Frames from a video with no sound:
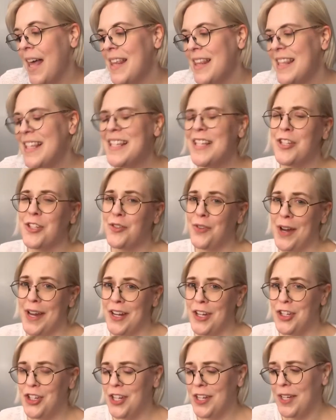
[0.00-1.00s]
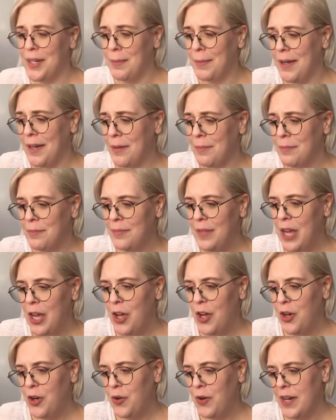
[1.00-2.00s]
This is great chicken, Mom,
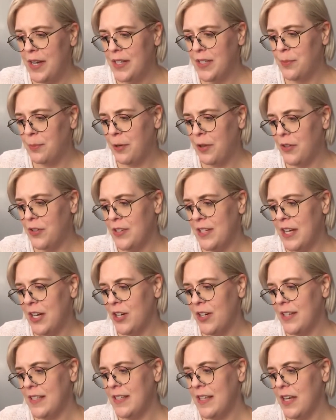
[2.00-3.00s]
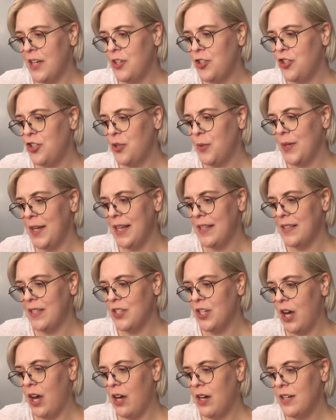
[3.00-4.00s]
Greg's brother Terry said, chewing as he
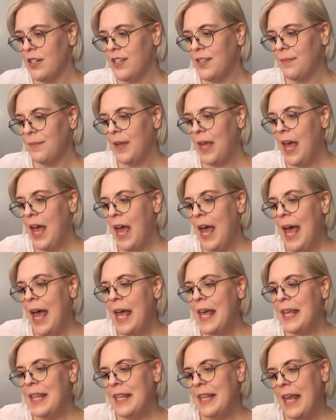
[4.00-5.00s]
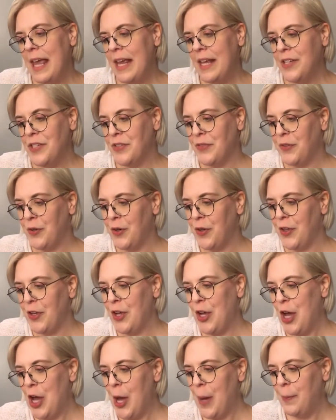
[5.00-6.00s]
talked. Thanks for the
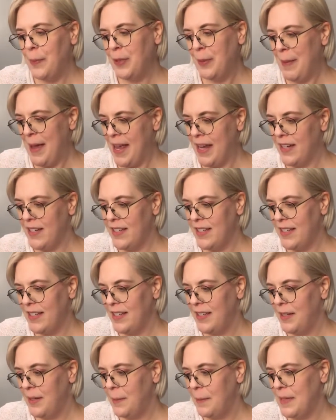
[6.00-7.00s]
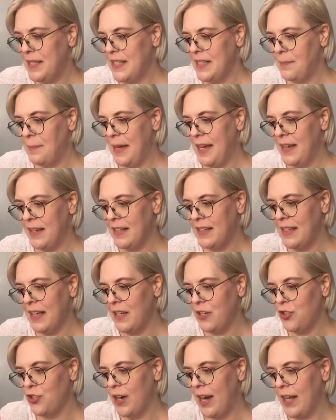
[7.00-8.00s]
compliment, Mrs. Banks
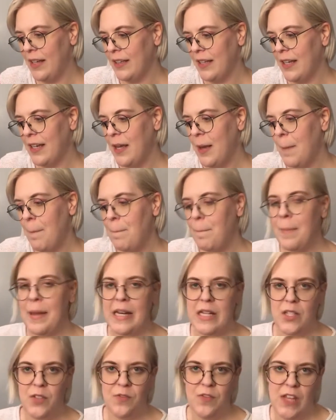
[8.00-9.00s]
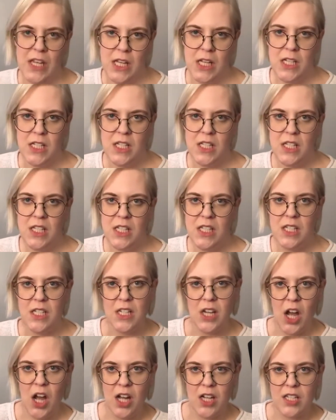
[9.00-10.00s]
said dryly, but it's veal,
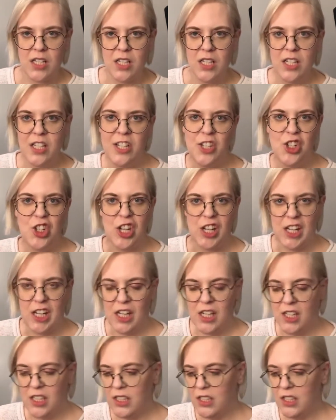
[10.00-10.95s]
not chicken.